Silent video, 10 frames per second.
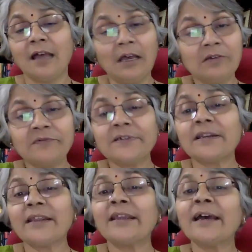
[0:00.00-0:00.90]

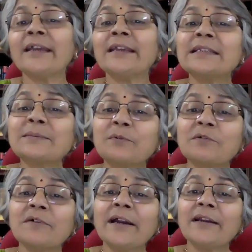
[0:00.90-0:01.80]
However, AI is
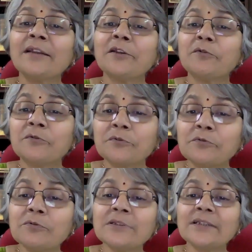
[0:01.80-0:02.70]
providing new
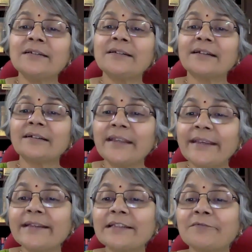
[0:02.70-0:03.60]
tools and
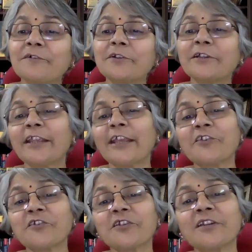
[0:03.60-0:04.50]
techniques for
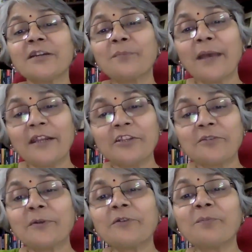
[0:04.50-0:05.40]
creation and
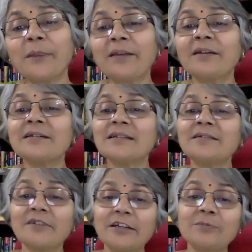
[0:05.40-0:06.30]
management of patents and
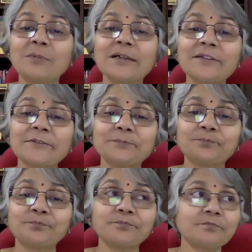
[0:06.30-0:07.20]
trademarks,
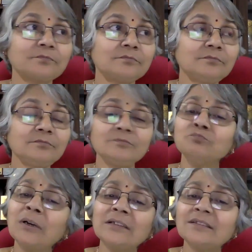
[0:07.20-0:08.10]

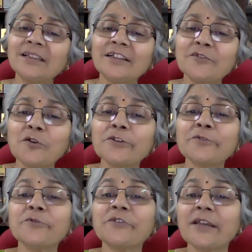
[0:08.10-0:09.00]
but there is
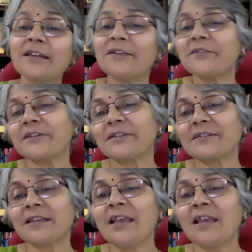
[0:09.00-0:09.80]
also challenges